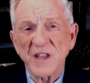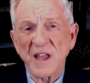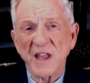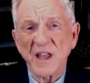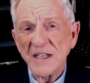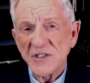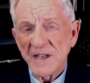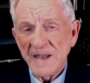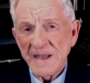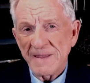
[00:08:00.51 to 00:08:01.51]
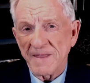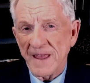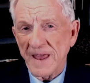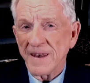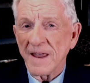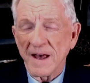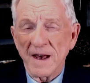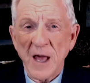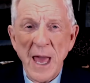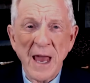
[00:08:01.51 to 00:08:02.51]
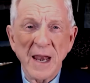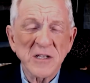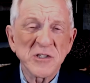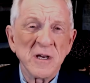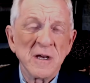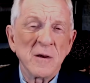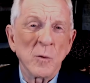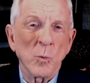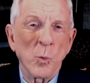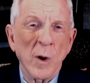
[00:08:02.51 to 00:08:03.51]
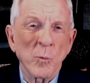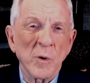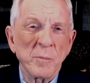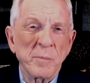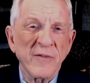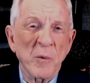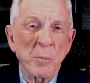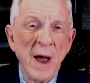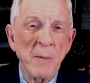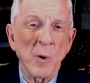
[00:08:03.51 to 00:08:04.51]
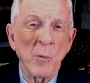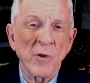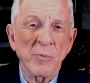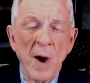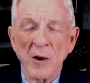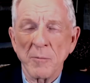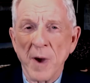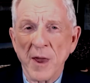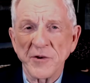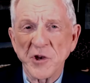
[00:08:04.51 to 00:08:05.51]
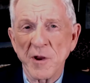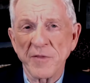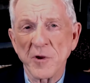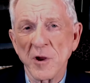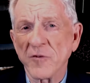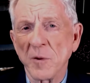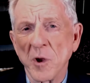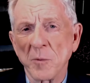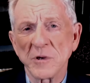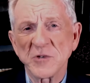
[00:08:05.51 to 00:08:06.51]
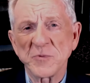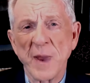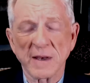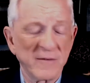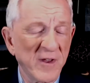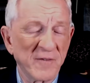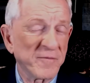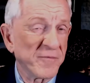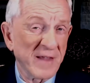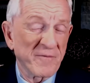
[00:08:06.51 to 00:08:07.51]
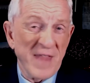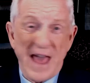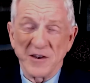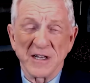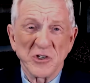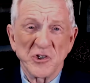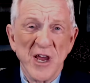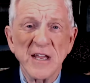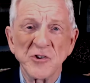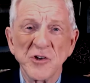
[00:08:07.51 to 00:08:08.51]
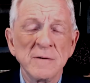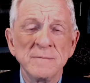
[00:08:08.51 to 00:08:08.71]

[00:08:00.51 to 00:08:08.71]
case, then, Alex, what would be the problem with modern monetary theory from your perspective if that doesn't change?